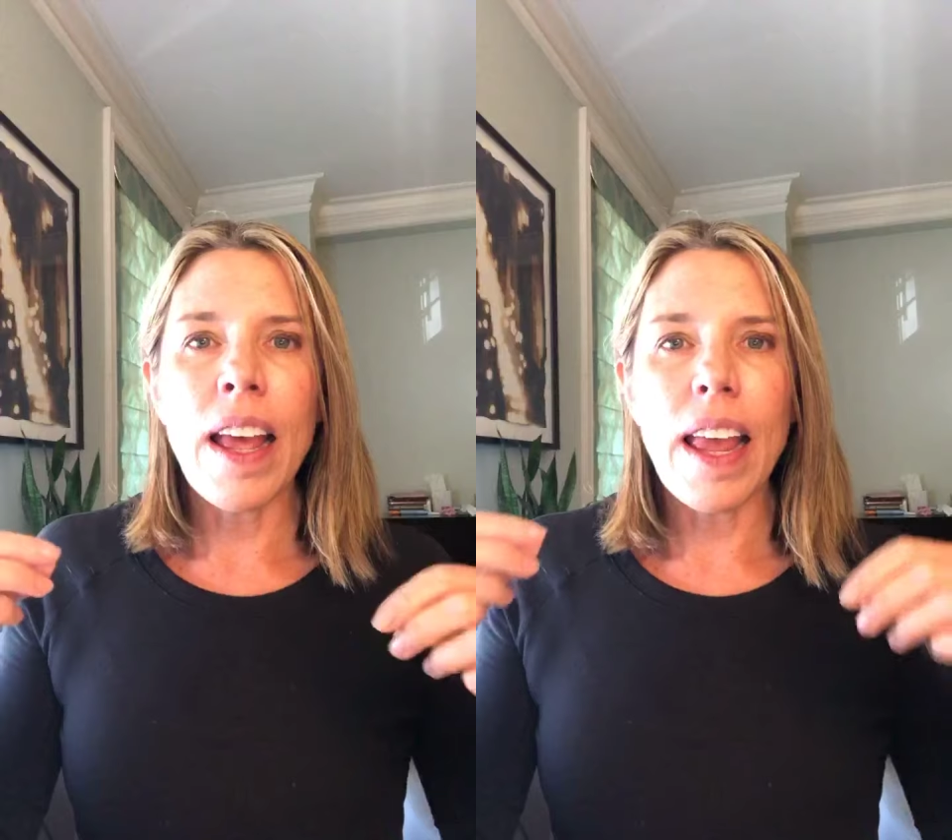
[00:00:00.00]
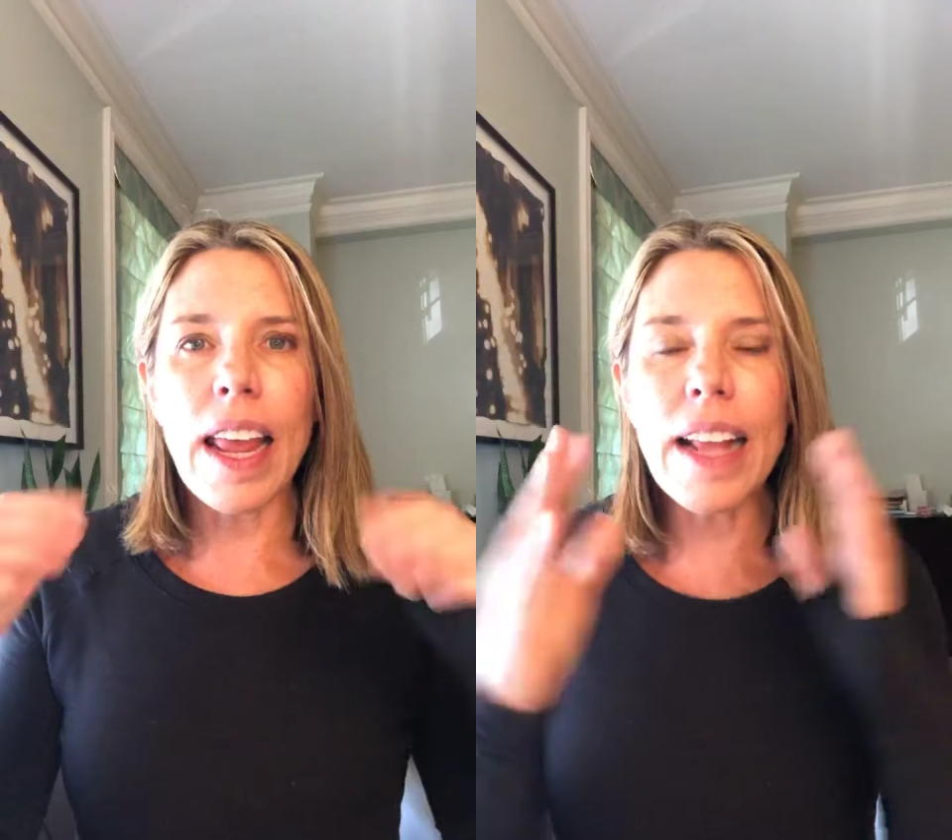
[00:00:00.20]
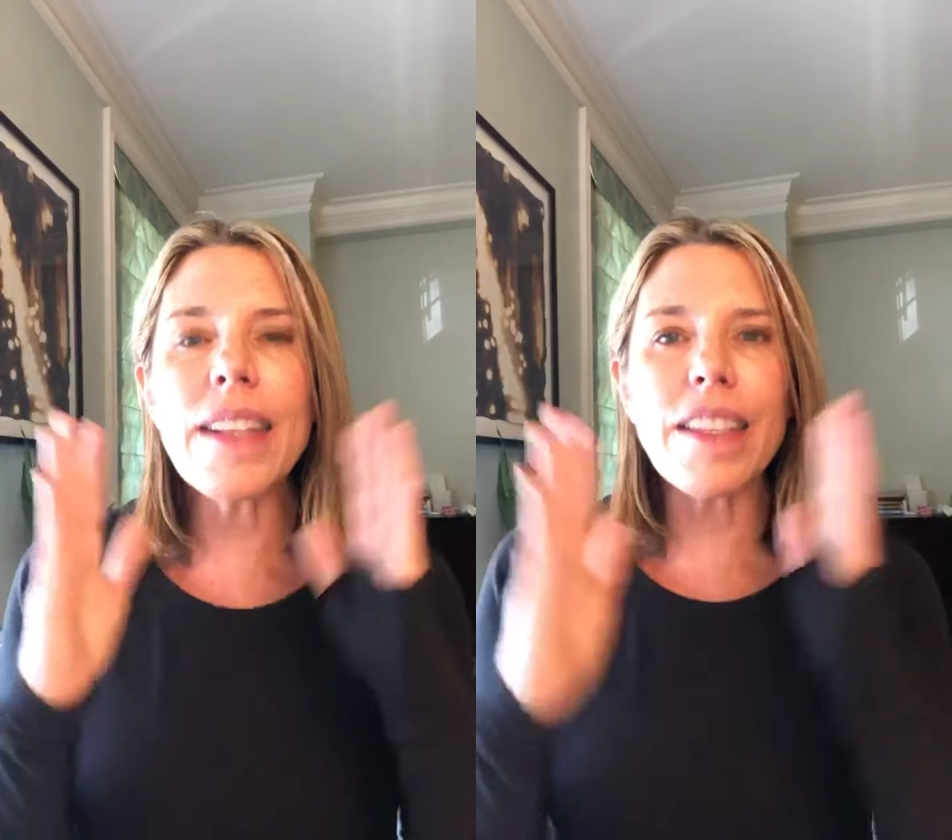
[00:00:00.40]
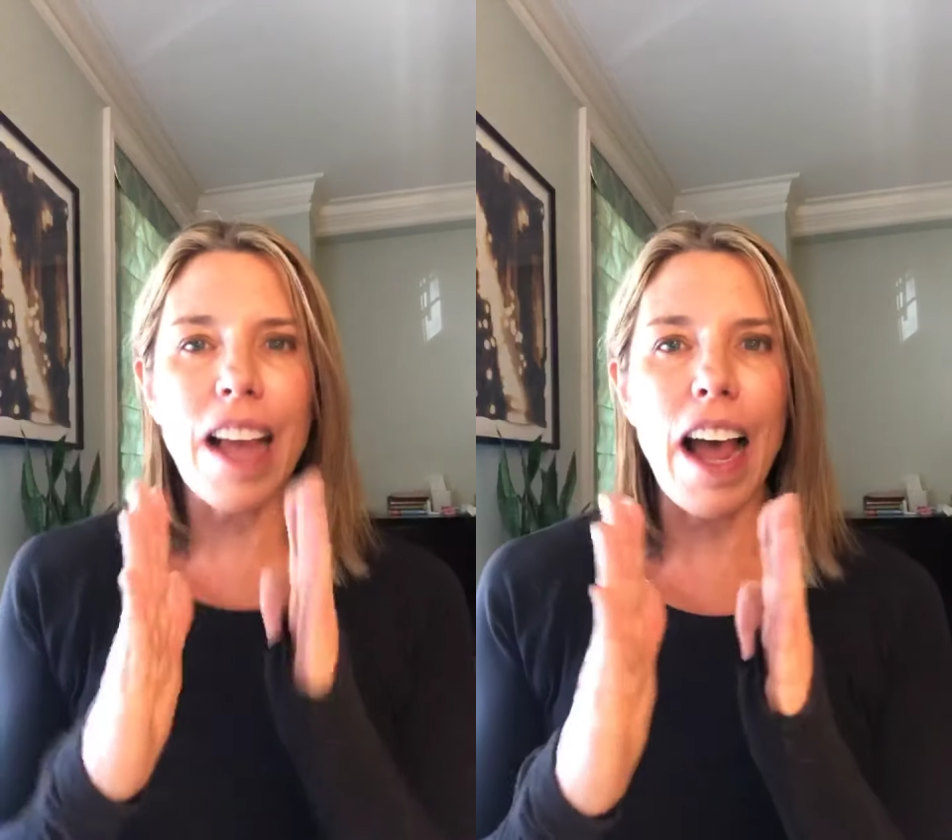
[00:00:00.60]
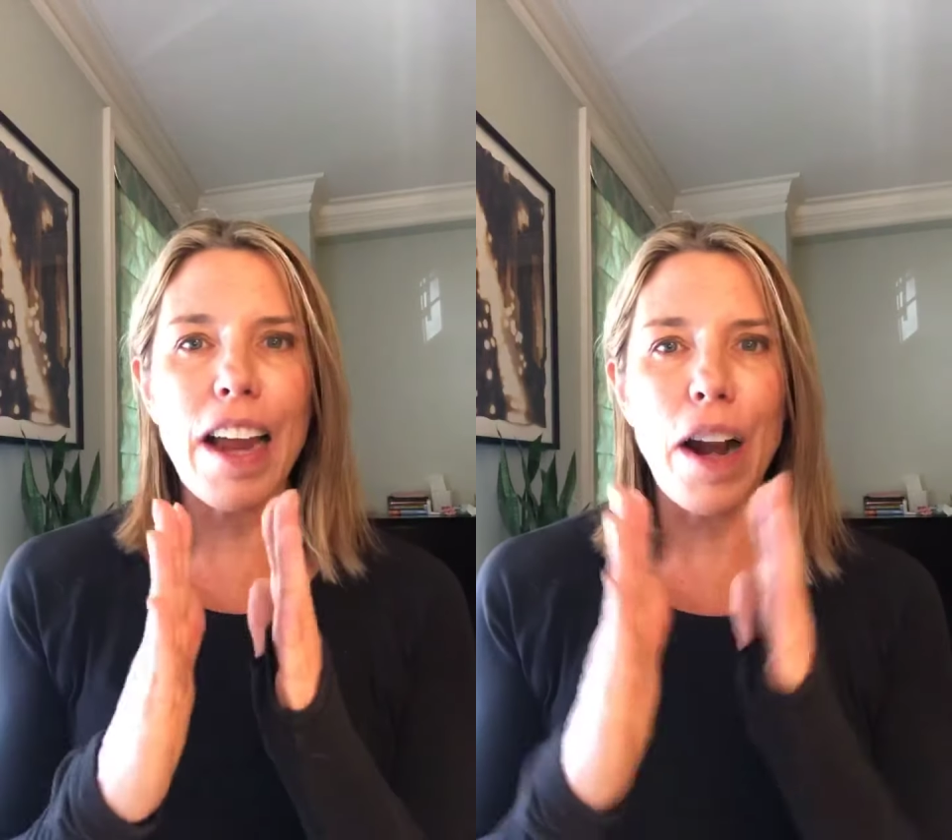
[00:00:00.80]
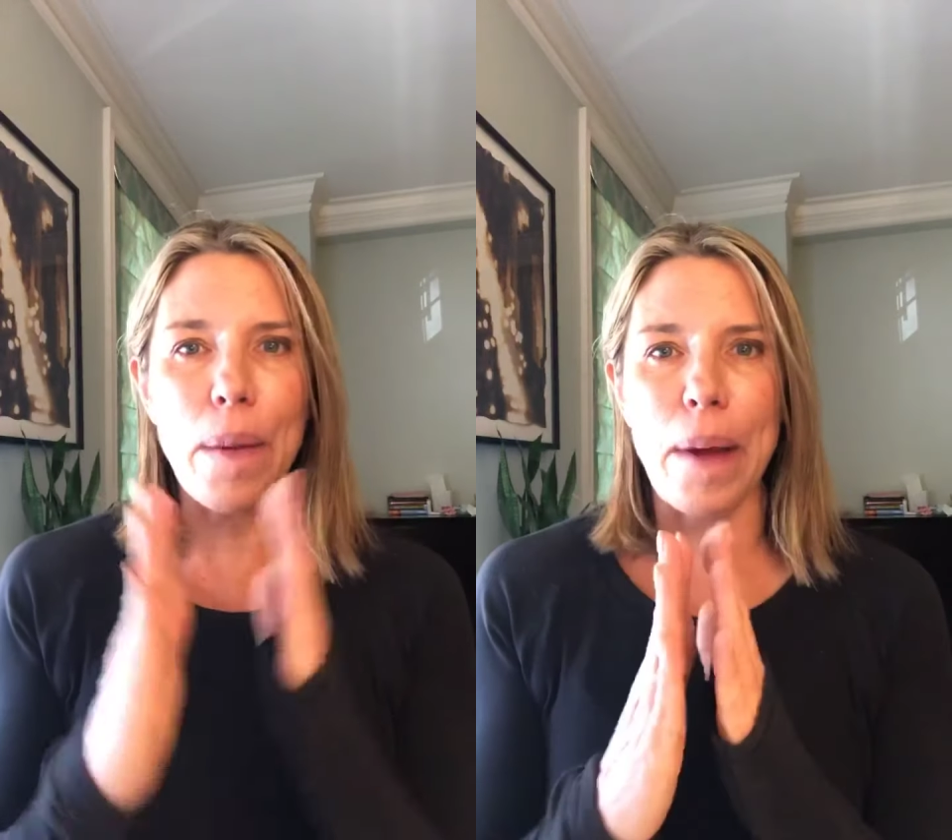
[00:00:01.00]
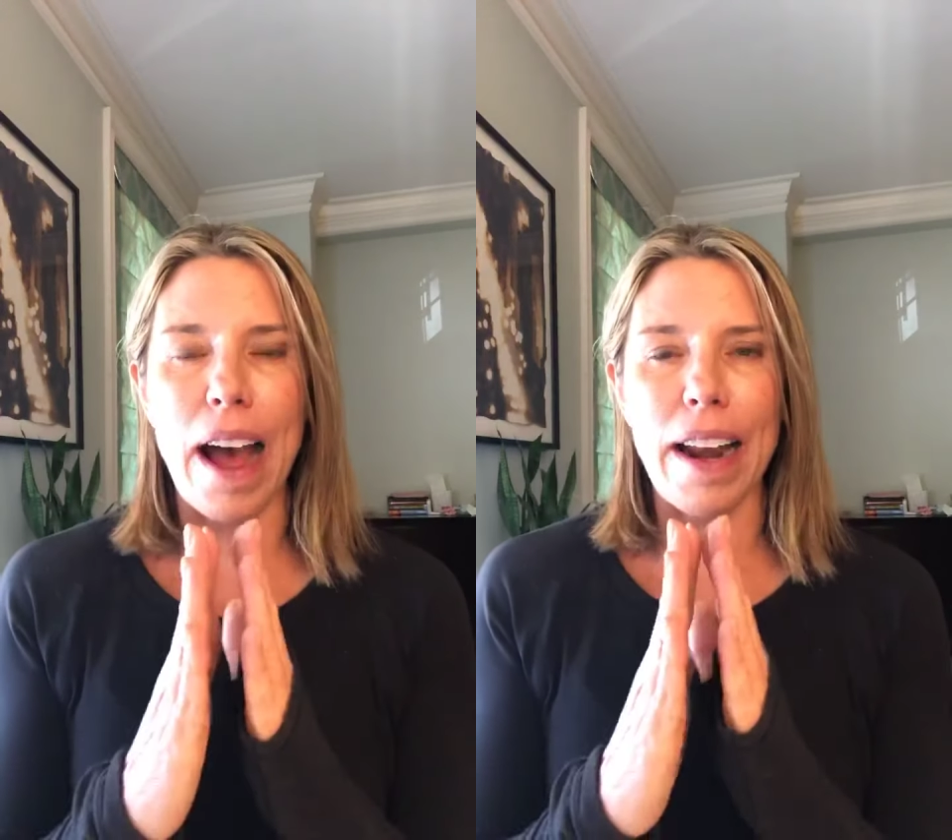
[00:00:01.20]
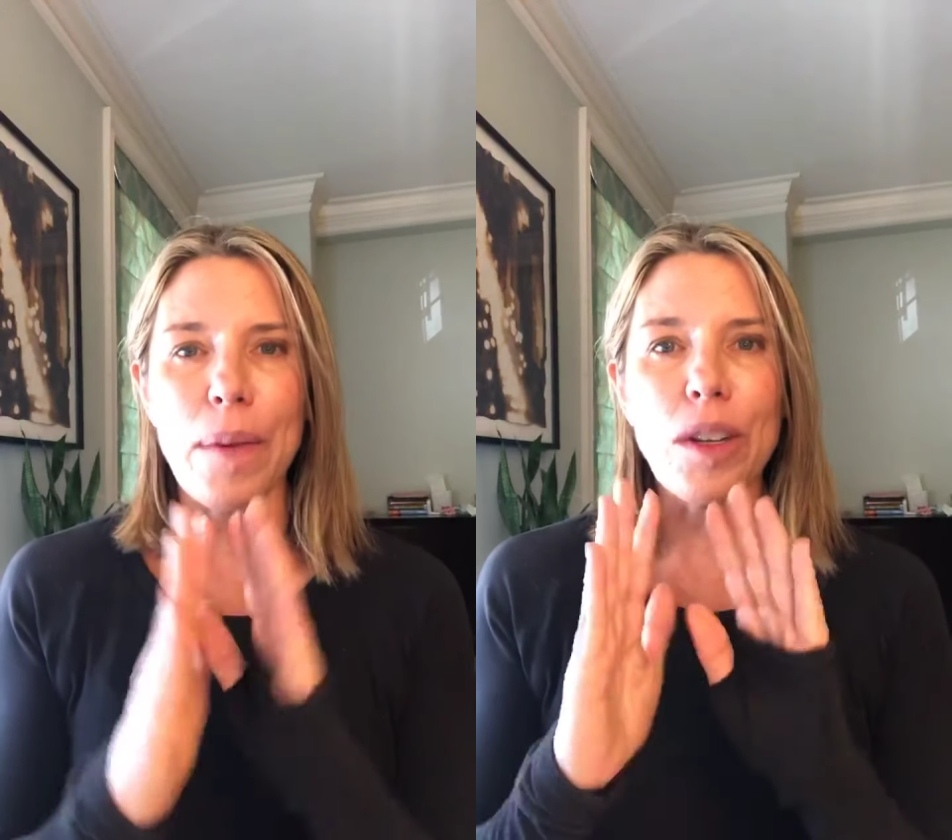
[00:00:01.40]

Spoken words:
inside our body,